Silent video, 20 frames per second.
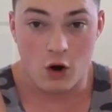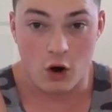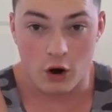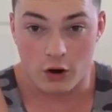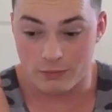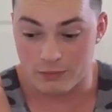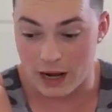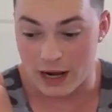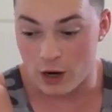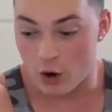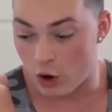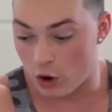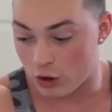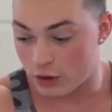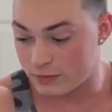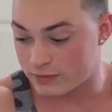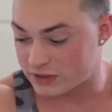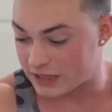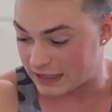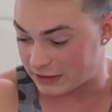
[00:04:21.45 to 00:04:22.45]
on my
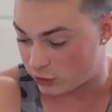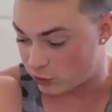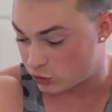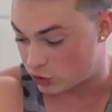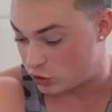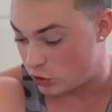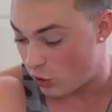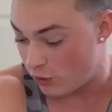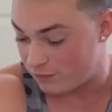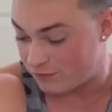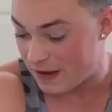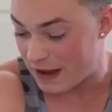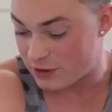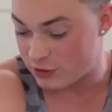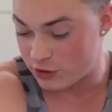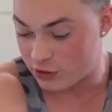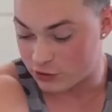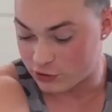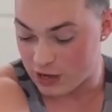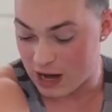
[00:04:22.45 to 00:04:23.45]
arms. Like there's no fat
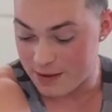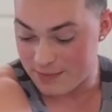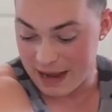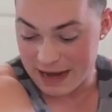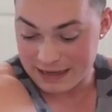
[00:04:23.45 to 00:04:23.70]
you can grab.